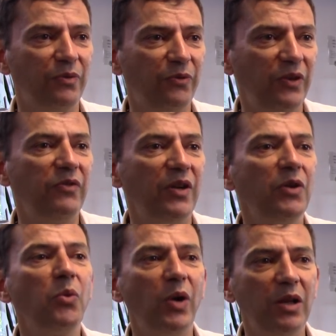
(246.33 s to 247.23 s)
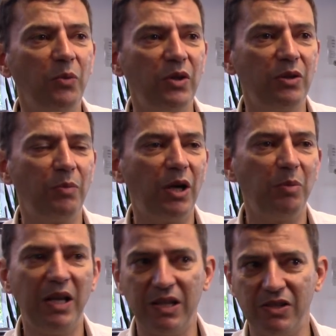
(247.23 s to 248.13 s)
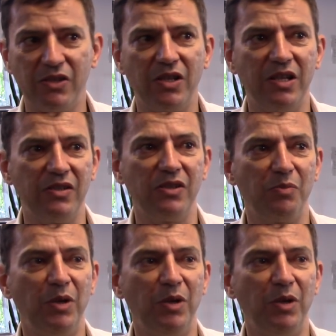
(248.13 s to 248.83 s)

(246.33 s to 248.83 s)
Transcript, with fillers: fit very well with the barbell exercises.